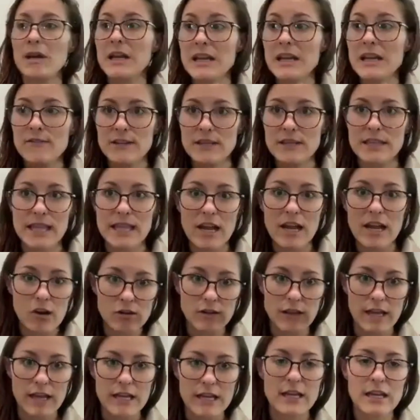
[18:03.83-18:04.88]
But even
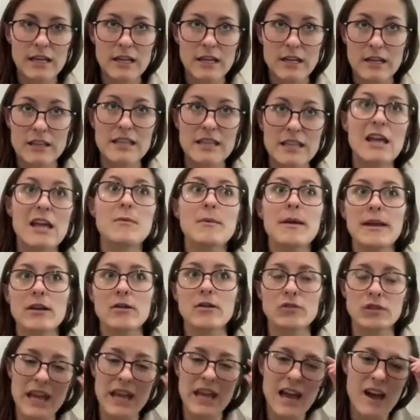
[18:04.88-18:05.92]
there, like they may
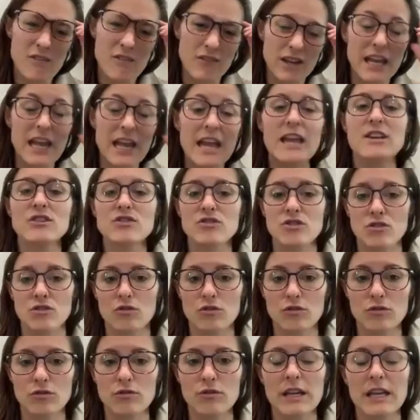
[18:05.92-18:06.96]
only have
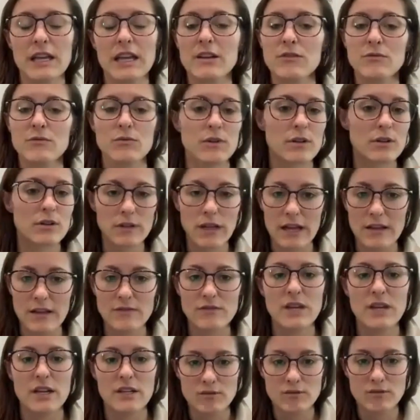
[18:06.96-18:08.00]
occasional in real
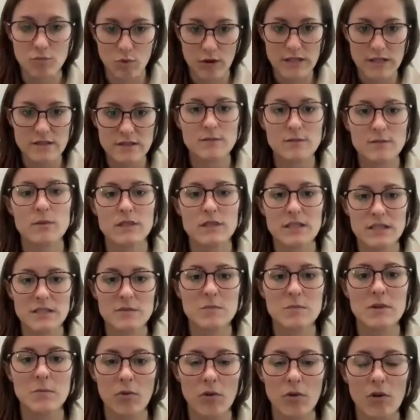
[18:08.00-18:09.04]
life touch points with these
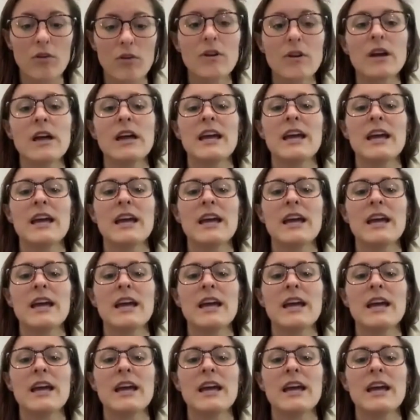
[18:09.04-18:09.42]
people.